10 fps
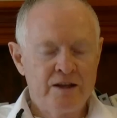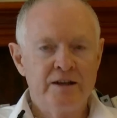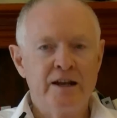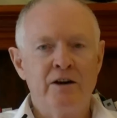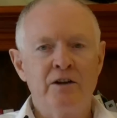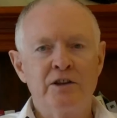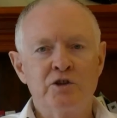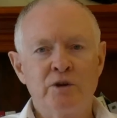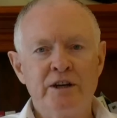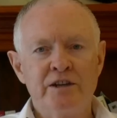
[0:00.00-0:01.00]
Now on the
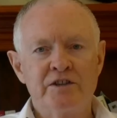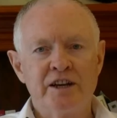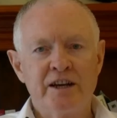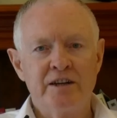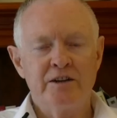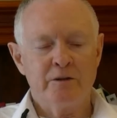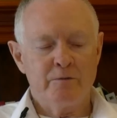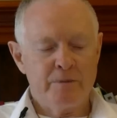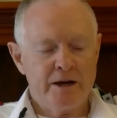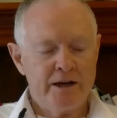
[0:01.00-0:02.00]
22nd
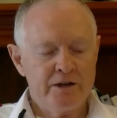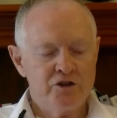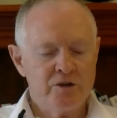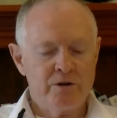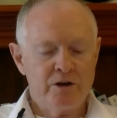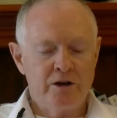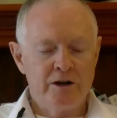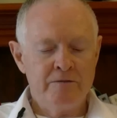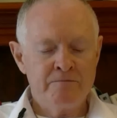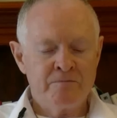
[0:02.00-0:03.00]
of May,
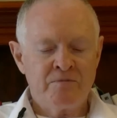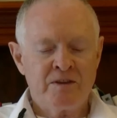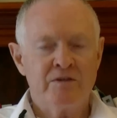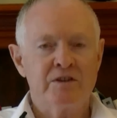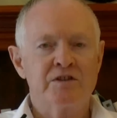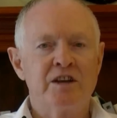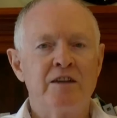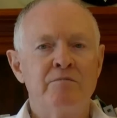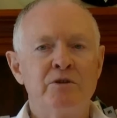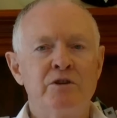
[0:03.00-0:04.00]
Gemini, the
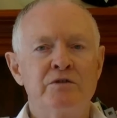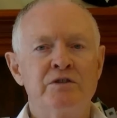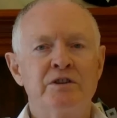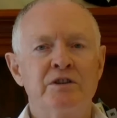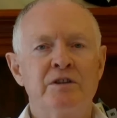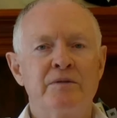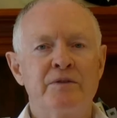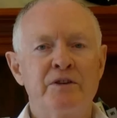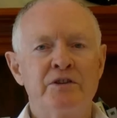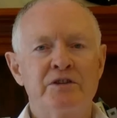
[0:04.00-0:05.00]
Sun moves into the
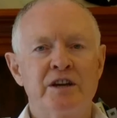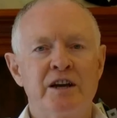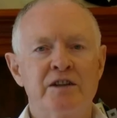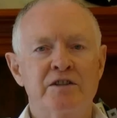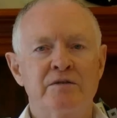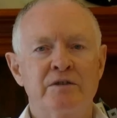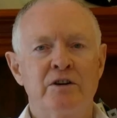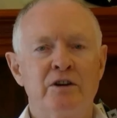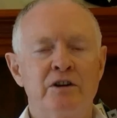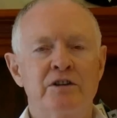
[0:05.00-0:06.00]
1st house of your
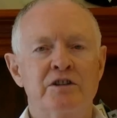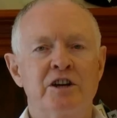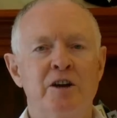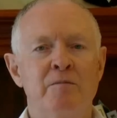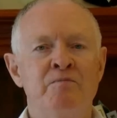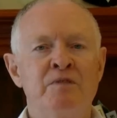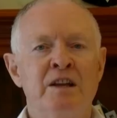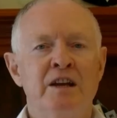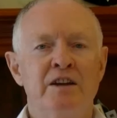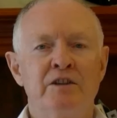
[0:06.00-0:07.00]
horoscope,
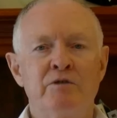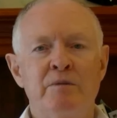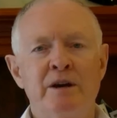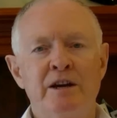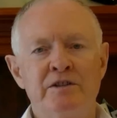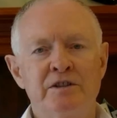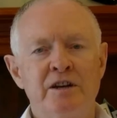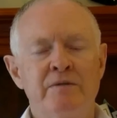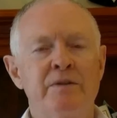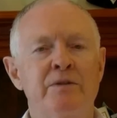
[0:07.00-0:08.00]
and it remains
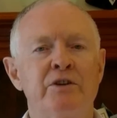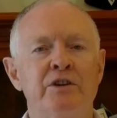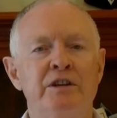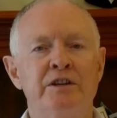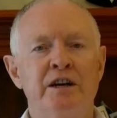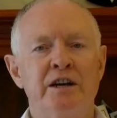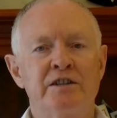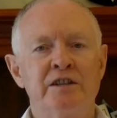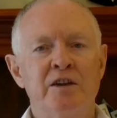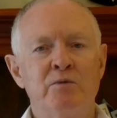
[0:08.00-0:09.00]
there for 30 days.
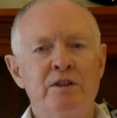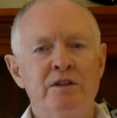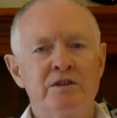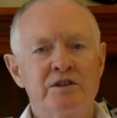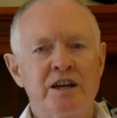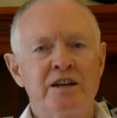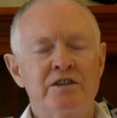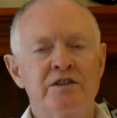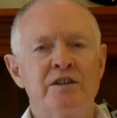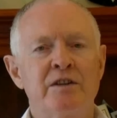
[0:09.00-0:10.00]
Now when the Sun
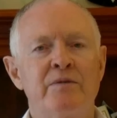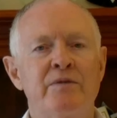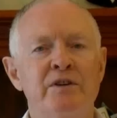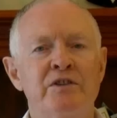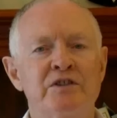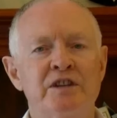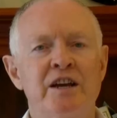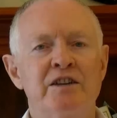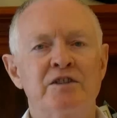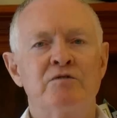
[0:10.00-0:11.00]
is in the 1st
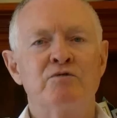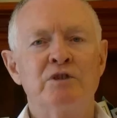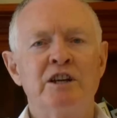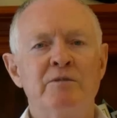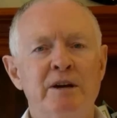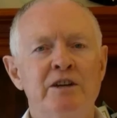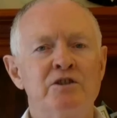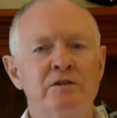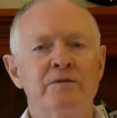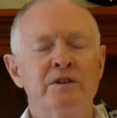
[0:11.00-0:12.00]
house, it really makes
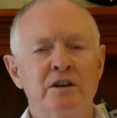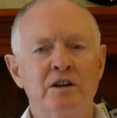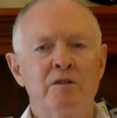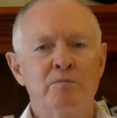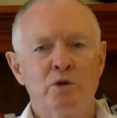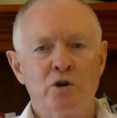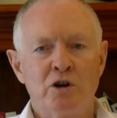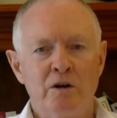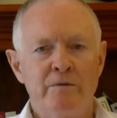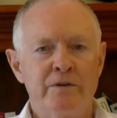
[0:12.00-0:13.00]
you feel a lot more
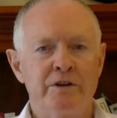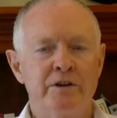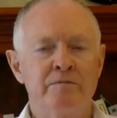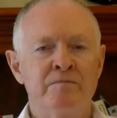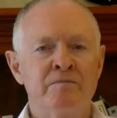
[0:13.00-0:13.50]
confident.